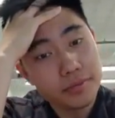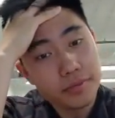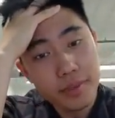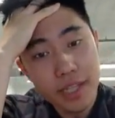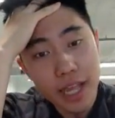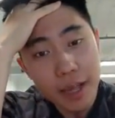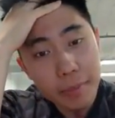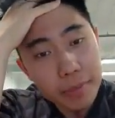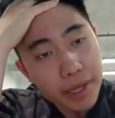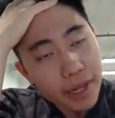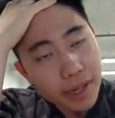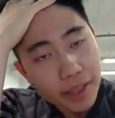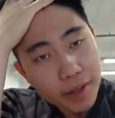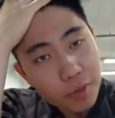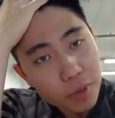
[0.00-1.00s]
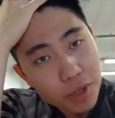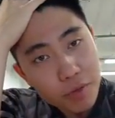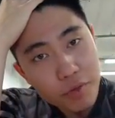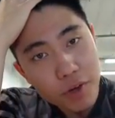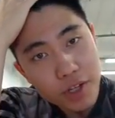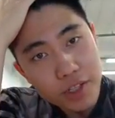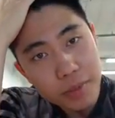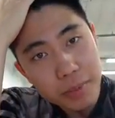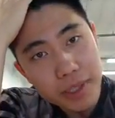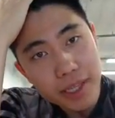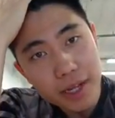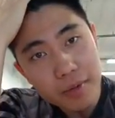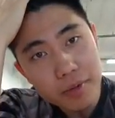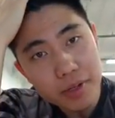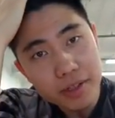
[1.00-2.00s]
the NBA like really fucked up on
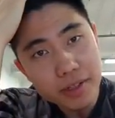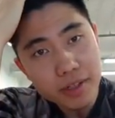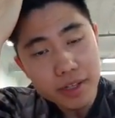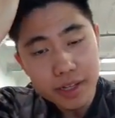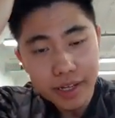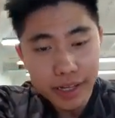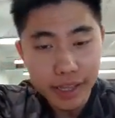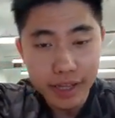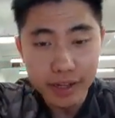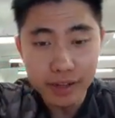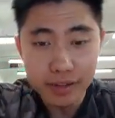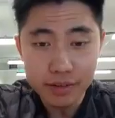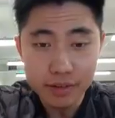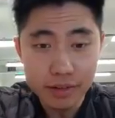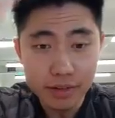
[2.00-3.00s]
that one, and like,